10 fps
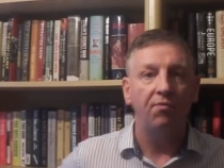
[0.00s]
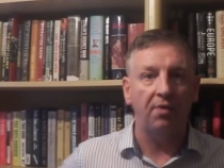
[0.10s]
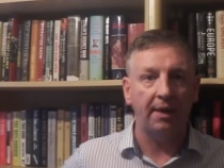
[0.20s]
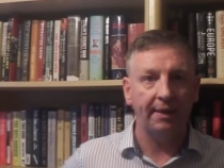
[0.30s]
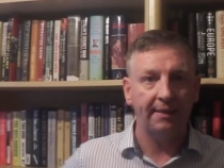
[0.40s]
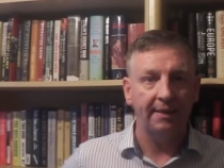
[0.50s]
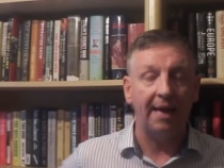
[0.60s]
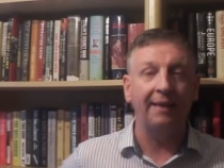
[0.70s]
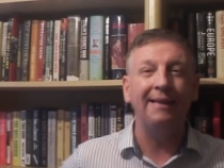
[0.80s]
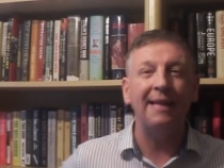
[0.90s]
Right?
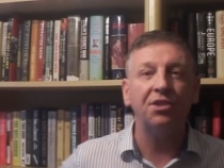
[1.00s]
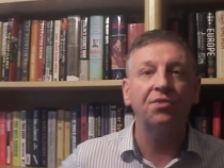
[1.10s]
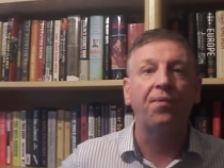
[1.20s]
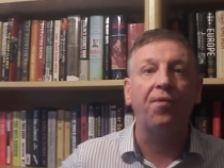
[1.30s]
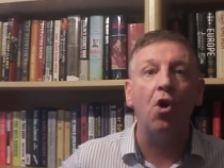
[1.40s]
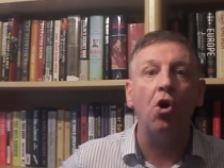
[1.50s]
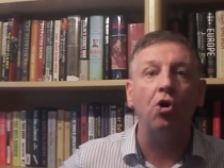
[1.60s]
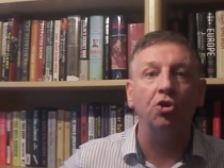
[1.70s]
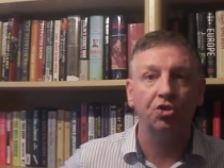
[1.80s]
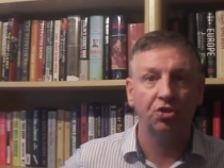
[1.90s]
And let's
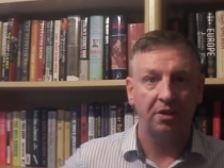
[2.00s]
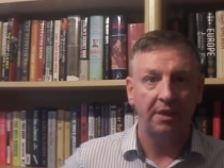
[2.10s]
force